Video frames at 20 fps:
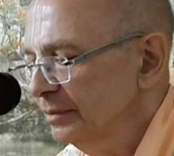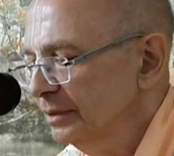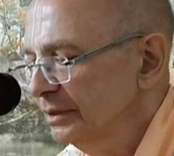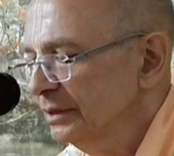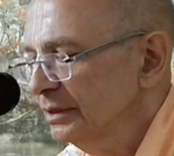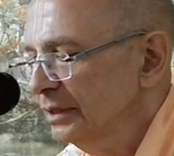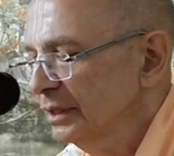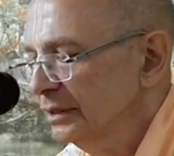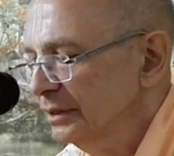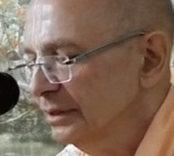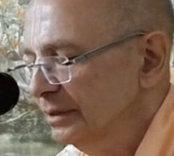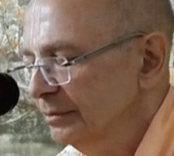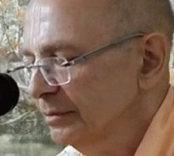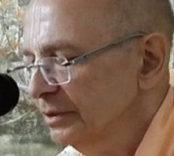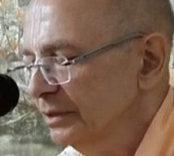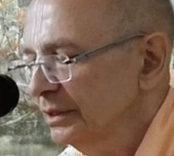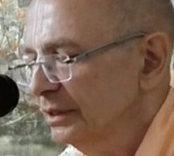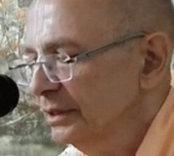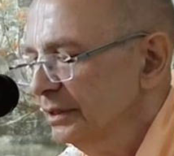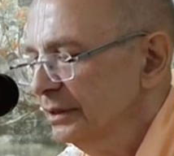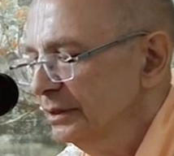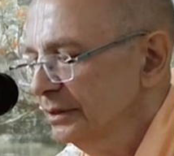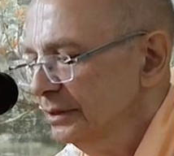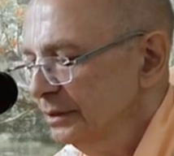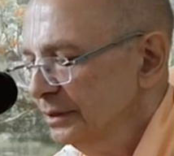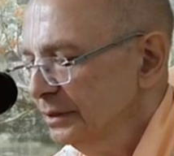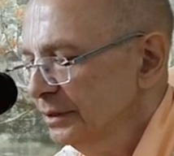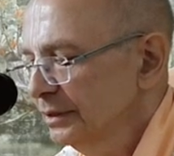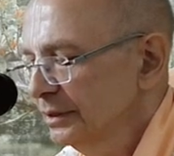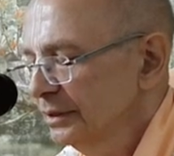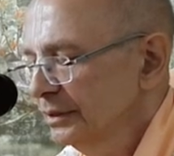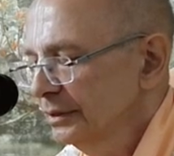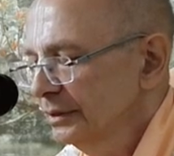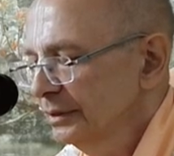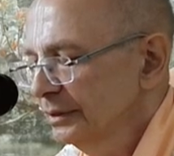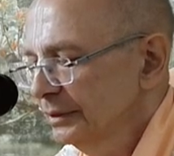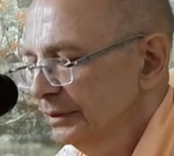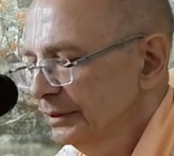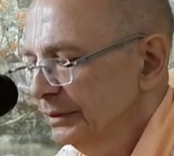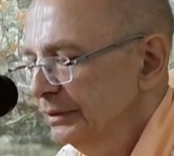but ultimately,
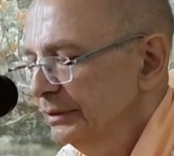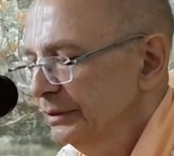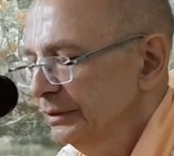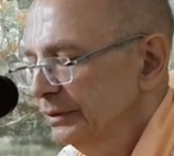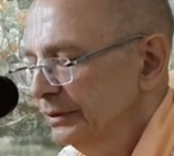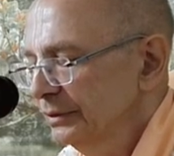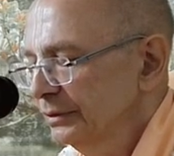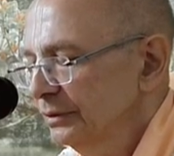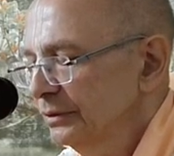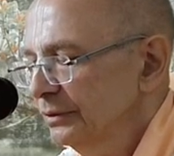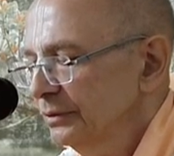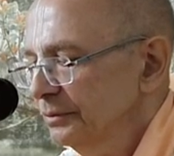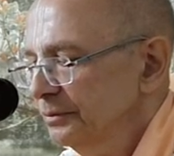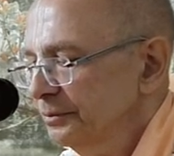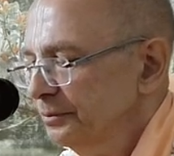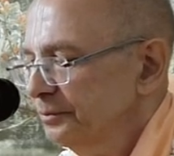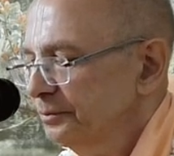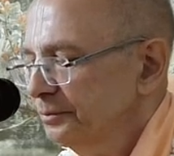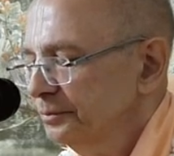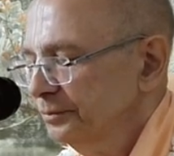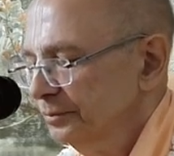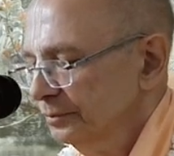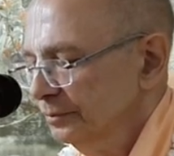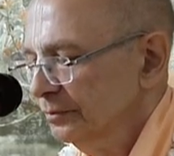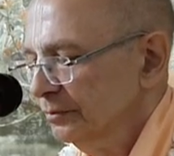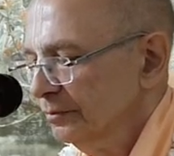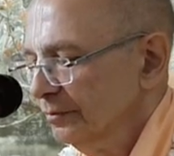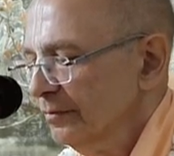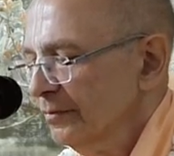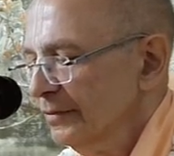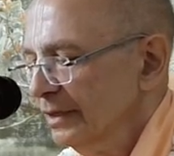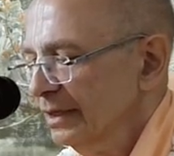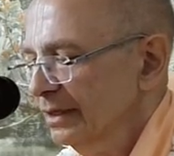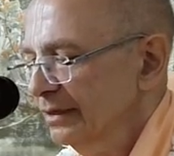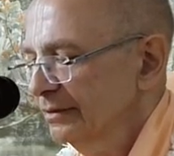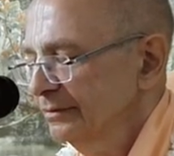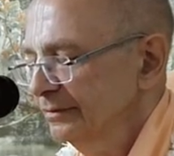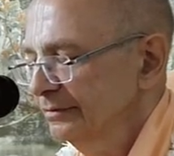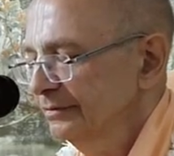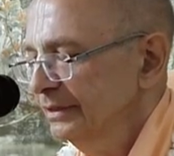you know,
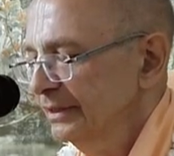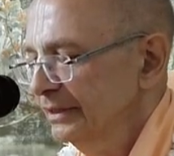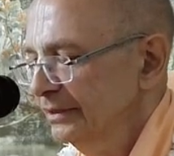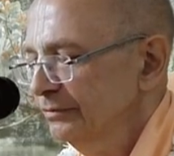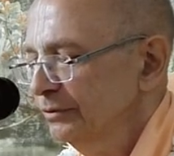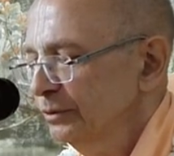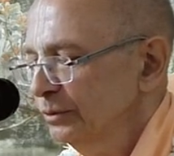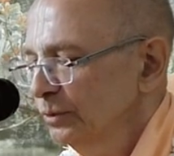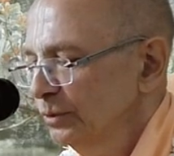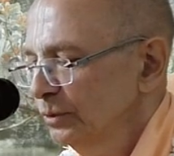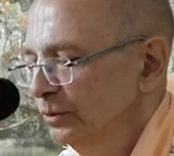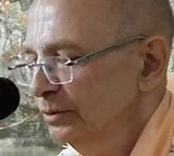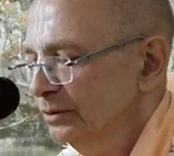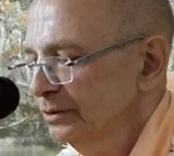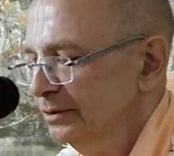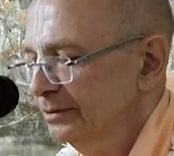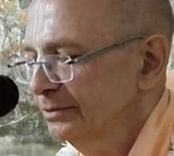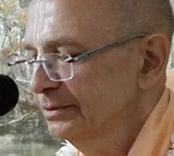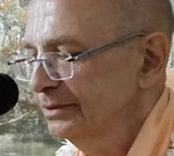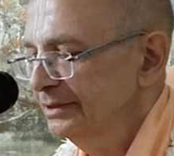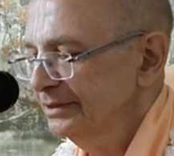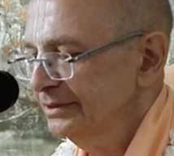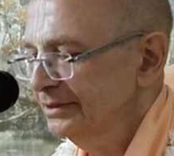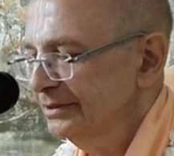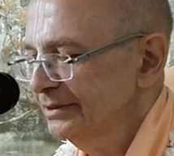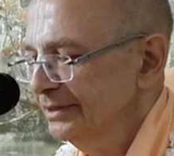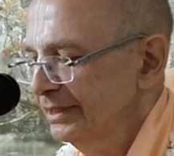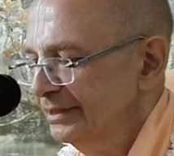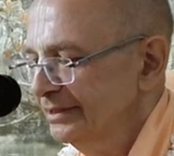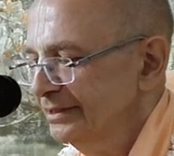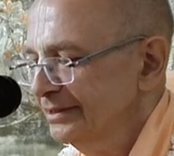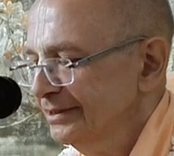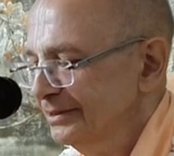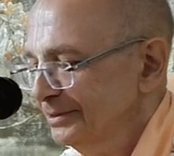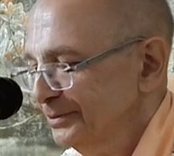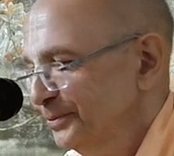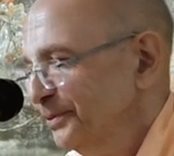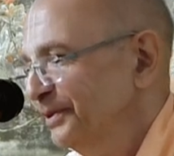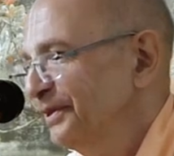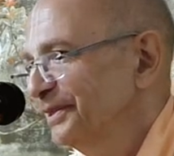we have to go through this test
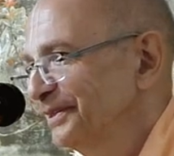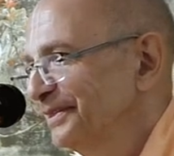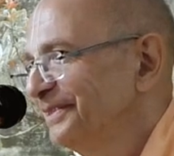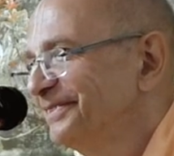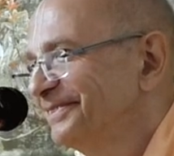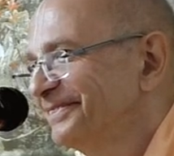as well.